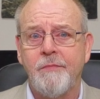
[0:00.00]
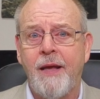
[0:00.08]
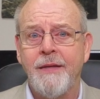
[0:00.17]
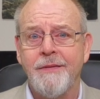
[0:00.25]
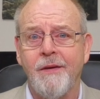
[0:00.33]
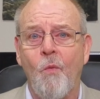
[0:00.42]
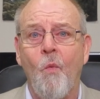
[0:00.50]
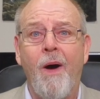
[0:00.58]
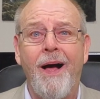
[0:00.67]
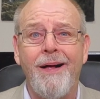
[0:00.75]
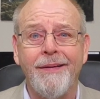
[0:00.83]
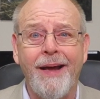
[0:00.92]
as a
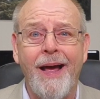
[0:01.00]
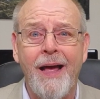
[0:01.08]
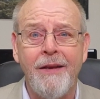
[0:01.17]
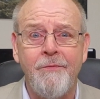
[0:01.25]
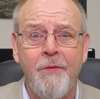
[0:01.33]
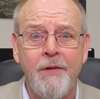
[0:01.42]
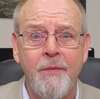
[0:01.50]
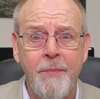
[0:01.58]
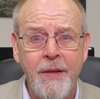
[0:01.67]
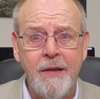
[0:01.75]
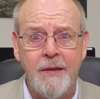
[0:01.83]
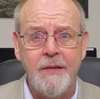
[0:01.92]
wild-eyed
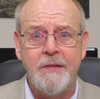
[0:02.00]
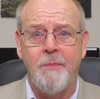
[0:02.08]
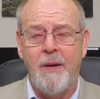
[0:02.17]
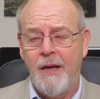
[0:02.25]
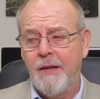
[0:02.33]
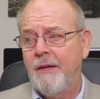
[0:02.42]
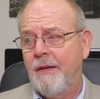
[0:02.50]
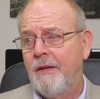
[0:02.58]
fundamentalist by